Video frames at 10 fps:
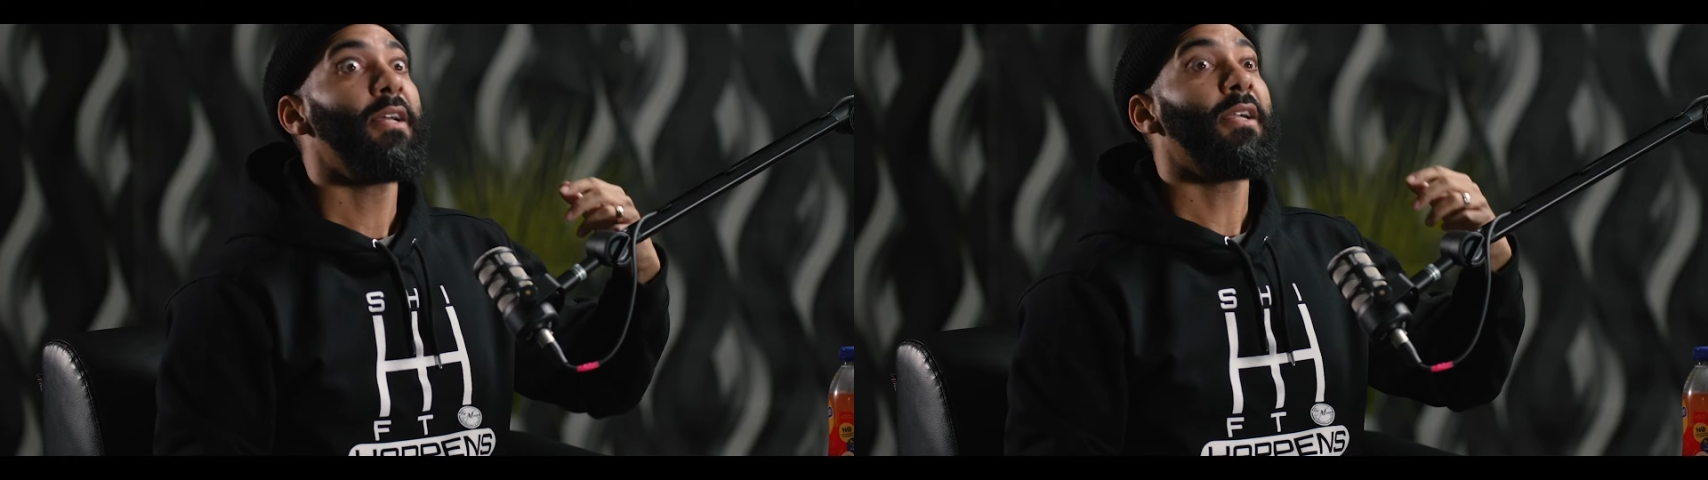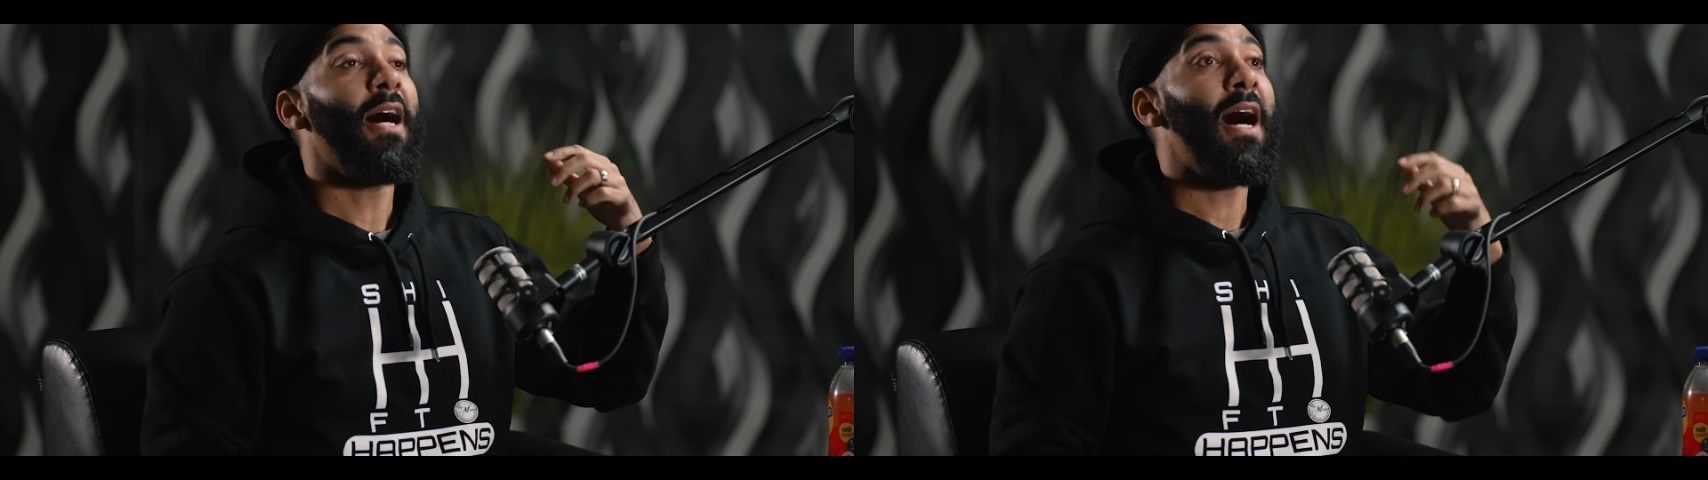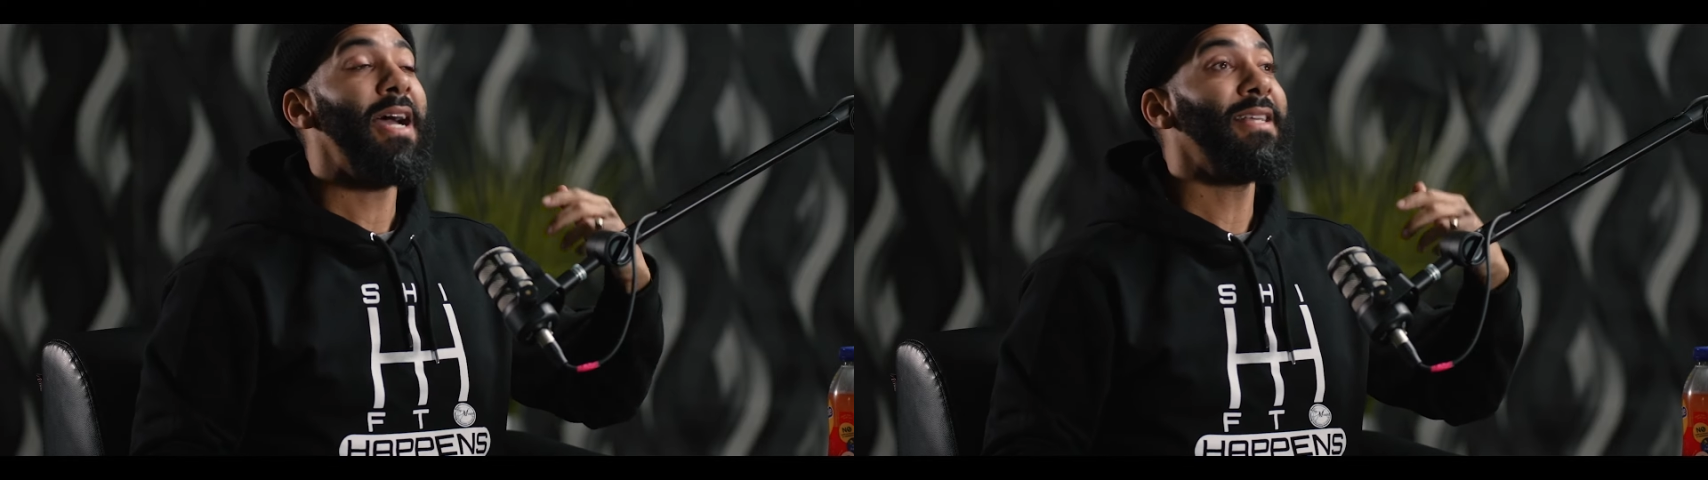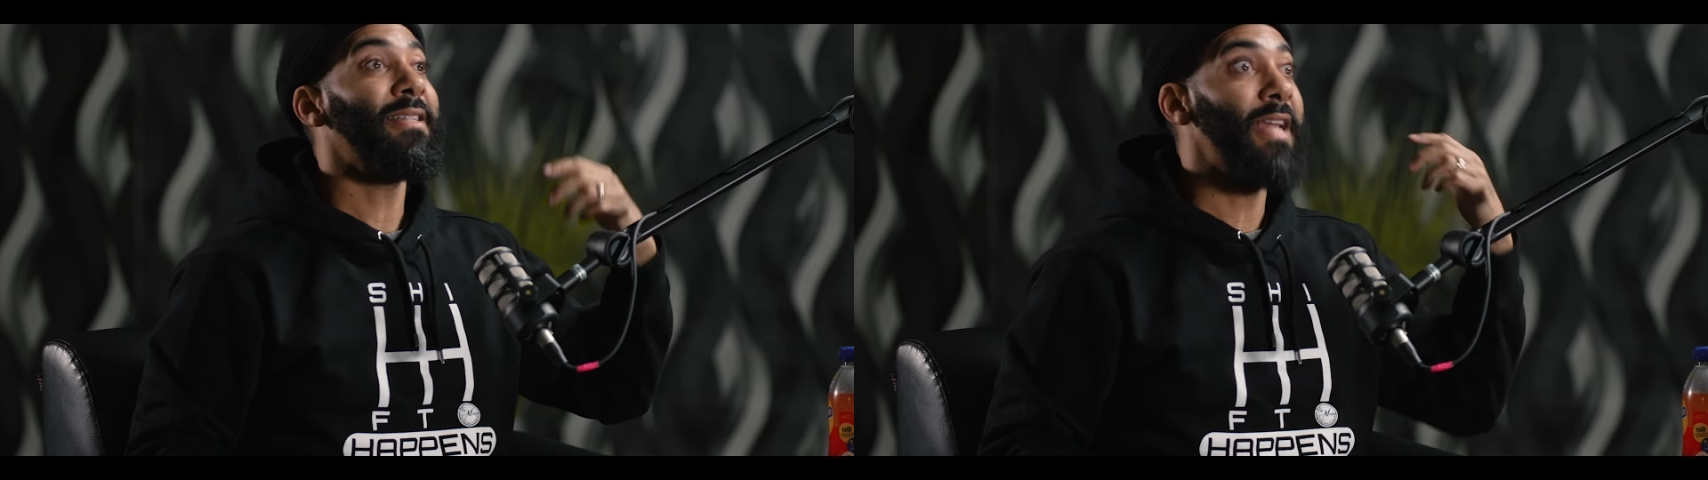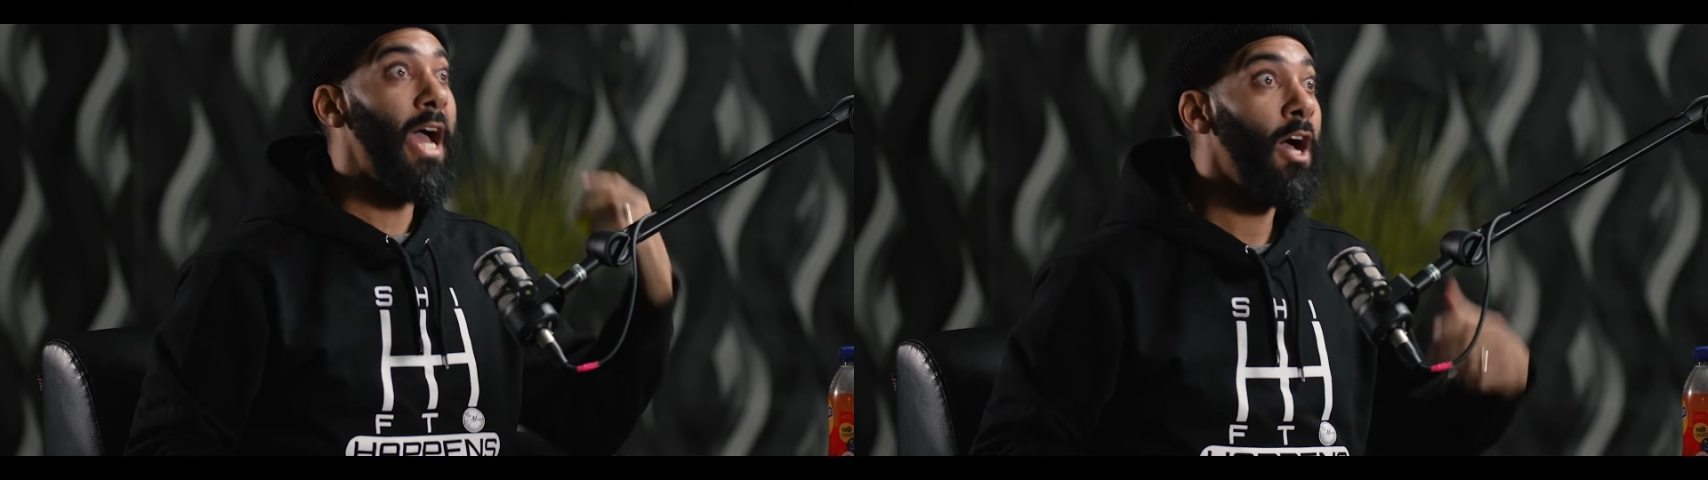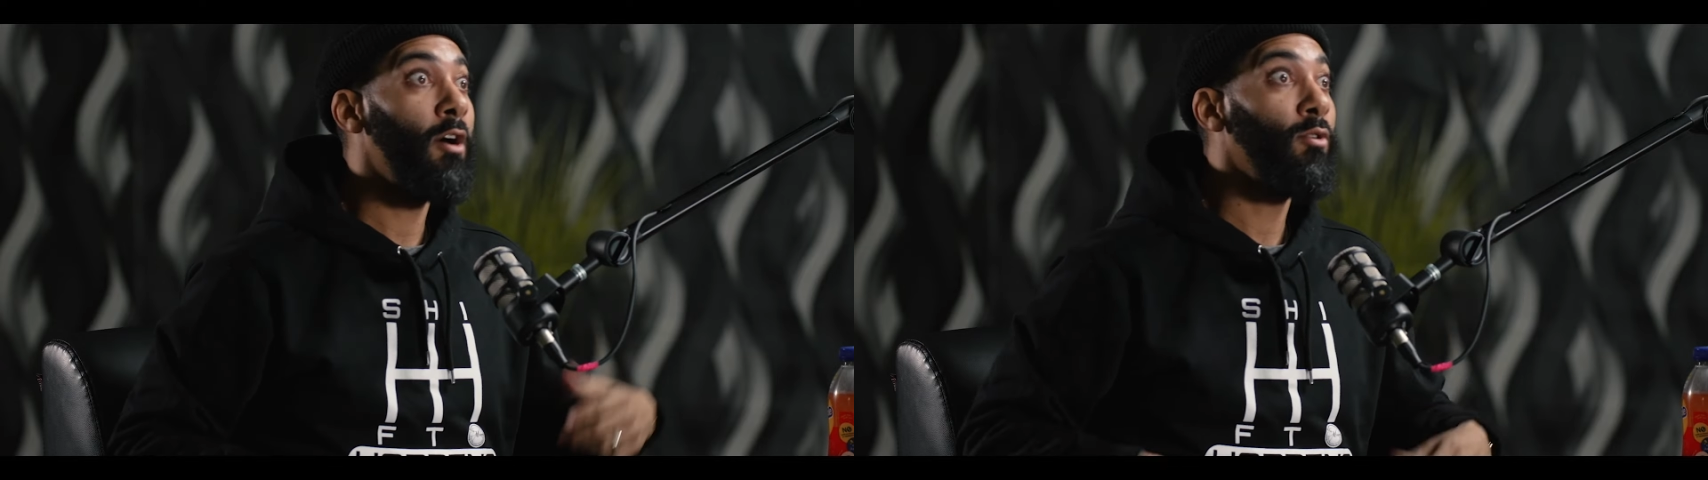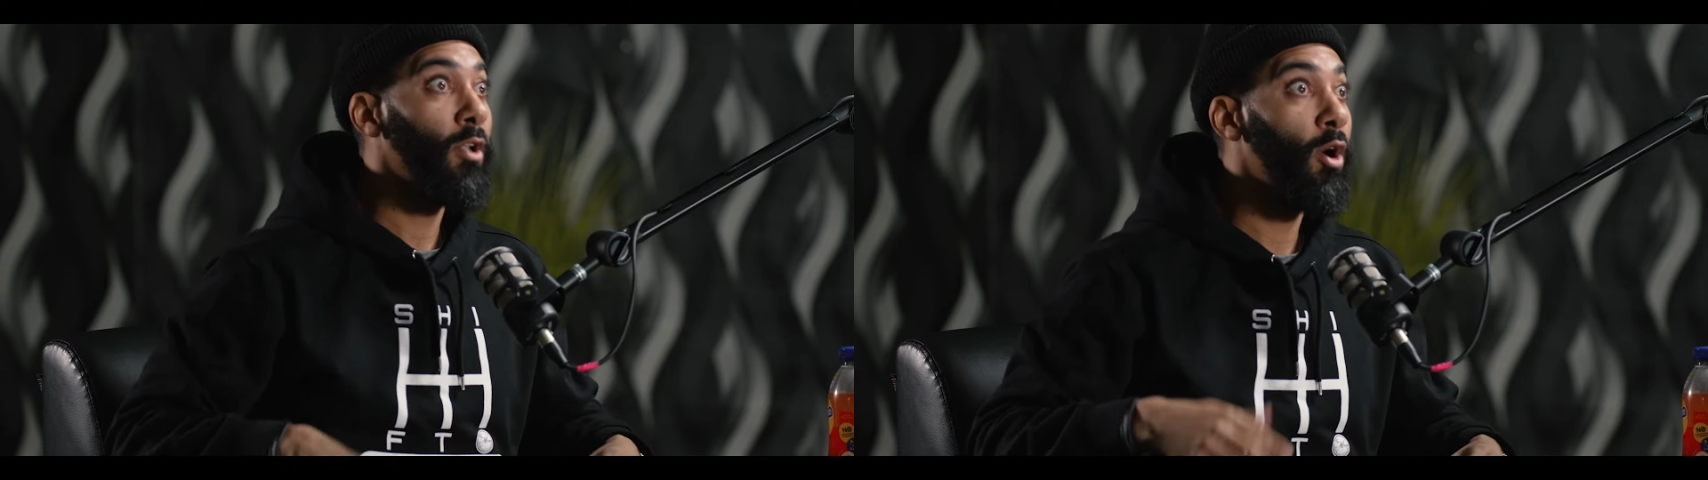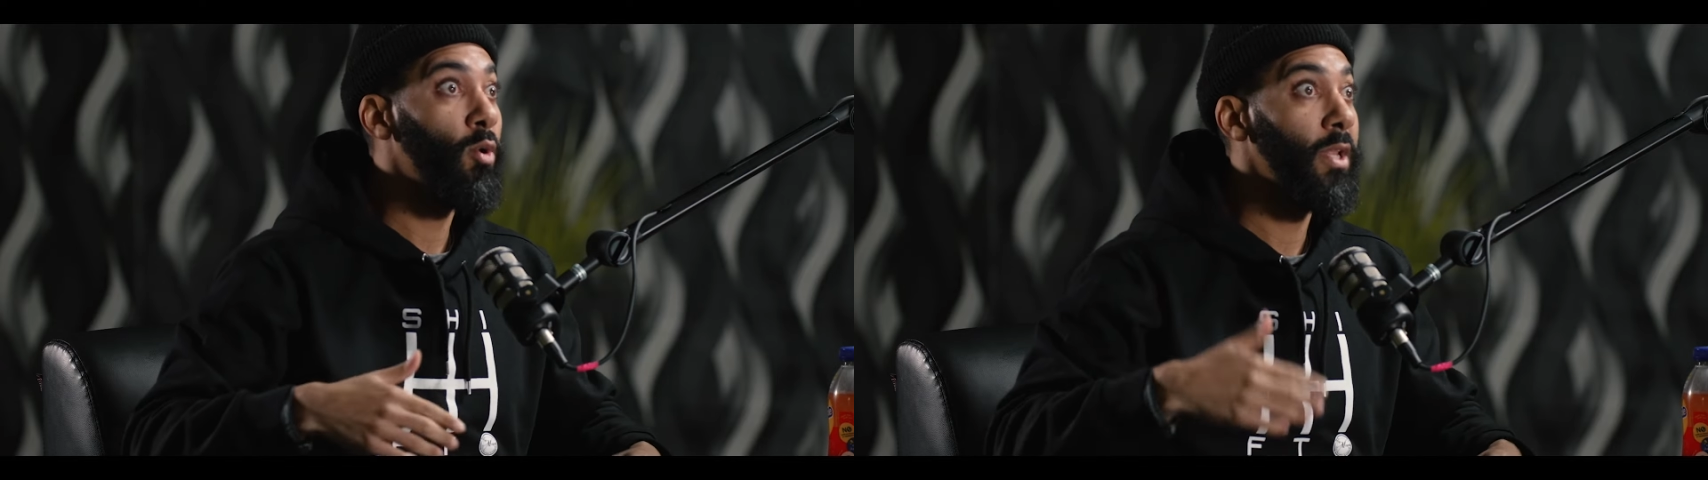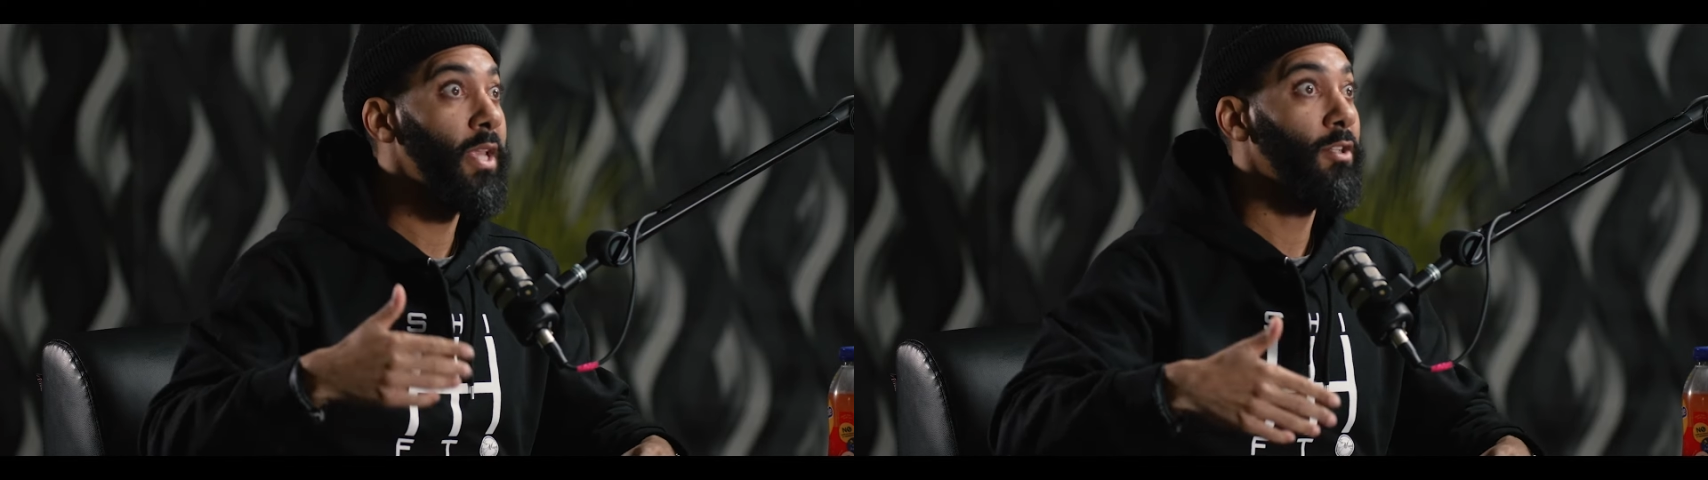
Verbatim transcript: God is downloading